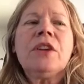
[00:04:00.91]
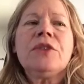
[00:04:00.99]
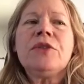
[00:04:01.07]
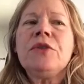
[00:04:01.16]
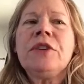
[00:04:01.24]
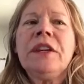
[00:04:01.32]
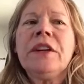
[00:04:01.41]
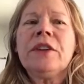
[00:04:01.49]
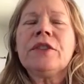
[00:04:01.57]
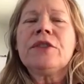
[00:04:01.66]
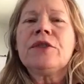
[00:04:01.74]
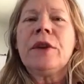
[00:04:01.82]
2
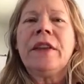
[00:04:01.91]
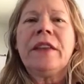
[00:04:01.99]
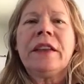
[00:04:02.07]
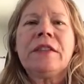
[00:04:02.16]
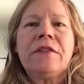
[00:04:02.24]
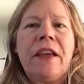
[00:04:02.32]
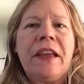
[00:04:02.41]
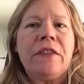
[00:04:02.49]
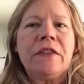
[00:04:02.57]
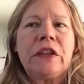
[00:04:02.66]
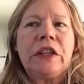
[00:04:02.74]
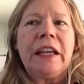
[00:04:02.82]
years doing this
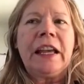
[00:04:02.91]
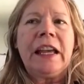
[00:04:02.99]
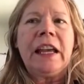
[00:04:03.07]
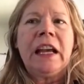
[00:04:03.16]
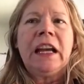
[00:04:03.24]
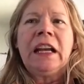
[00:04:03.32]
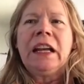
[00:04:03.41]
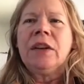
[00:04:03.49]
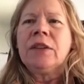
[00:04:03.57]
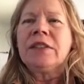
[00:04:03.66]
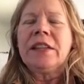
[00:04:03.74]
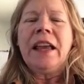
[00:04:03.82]
faithfully,
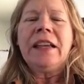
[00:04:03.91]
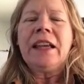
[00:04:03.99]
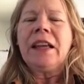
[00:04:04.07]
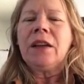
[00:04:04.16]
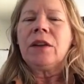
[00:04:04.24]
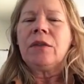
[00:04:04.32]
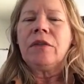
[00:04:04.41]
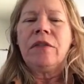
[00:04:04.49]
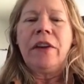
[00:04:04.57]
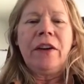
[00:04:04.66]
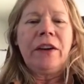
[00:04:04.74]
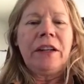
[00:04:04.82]
taking
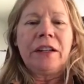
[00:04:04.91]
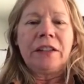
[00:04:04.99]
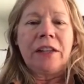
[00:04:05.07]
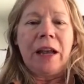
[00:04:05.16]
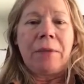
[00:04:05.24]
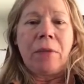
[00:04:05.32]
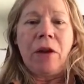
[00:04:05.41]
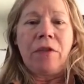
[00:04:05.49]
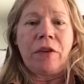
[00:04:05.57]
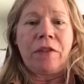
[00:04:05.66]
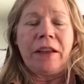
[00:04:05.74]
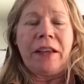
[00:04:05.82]
very little time
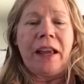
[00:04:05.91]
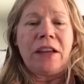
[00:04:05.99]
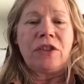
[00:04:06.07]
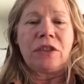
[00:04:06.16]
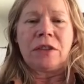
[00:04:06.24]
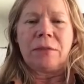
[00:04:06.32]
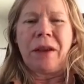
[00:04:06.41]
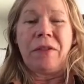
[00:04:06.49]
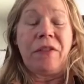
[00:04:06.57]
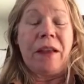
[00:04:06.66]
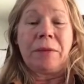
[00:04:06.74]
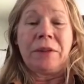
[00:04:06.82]
off for vacations. My
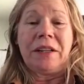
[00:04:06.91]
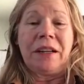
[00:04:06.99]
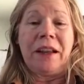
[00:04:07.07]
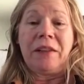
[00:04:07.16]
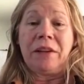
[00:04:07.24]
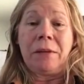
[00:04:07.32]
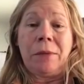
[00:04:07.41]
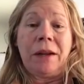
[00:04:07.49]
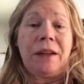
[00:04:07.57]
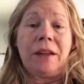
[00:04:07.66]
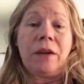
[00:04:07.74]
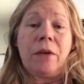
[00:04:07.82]
family didn't have any
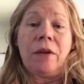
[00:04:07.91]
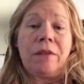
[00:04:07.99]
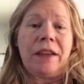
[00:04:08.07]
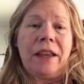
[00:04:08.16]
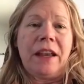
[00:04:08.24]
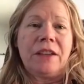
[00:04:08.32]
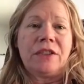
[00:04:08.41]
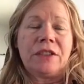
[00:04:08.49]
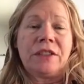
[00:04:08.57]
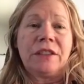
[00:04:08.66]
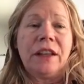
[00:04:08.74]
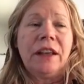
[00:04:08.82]
money to go on
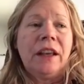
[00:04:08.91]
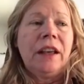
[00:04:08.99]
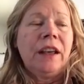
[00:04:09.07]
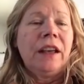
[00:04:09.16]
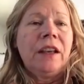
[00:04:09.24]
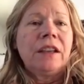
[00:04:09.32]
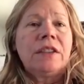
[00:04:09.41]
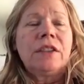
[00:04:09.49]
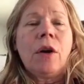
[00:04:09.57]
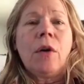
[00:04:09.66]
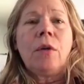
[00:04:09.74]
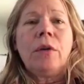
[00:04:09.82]
vacations.
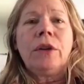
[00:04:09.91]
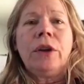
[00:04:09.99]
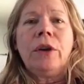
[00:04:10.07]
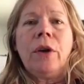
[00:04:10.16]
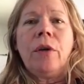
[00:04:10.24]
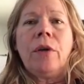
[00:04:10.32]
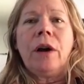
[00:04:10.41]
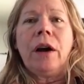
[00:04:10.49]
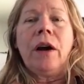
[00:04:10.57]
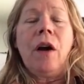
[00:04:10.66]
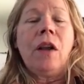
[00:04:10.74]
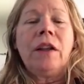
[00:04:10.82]
So,
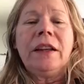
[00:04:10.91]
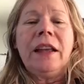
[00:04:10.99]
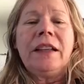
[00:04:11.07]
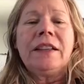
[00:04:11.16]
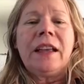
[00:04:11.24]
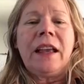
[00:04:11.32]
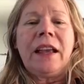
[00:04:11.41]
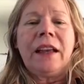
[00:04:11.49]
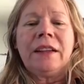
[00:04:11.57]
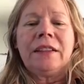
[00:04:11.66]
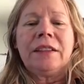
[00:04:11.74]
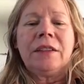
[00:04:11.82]
holidays
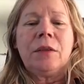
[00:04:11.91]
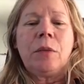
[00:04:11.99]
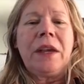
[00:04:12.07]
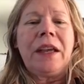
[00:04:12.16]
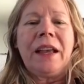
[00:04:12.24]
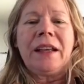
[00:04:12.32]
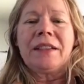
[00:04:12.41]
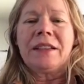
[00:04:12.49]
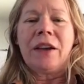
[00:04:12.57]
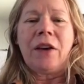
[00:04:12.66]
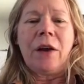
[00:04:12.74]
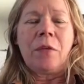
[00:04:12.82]
and weekends,
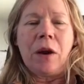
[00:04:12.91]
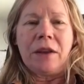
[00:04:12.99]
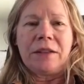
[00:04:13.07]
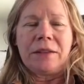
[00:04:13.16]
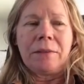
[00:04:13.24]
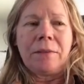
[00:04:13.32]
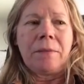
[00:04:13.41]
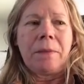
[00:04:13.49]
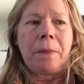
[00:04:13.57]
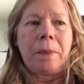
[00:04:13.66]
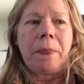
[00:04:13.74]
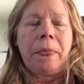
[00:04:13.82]
there I was.
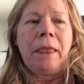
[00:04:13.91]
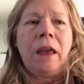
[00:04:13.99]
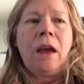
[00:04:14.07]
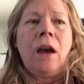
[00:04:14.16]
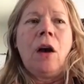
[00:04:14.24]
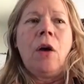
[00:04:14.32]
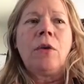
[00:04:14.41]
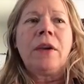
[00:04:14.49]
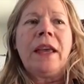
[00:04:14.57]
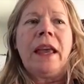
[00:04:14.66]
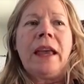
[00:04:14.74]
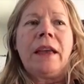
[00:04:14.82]

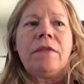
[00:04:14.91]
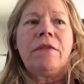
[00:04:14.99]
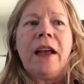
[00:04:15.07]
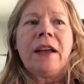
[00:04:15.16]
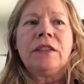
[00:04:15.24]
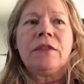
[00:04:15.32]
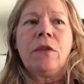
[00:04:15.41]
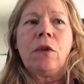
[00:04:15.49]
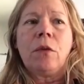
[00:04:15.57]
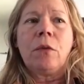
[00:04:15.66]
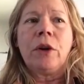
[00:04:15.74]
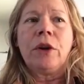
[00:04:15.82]
Okay, fast
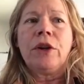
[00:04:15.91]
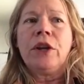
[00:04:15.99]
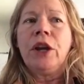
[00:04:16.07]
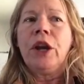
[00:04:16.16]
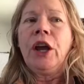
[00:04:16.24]
forward.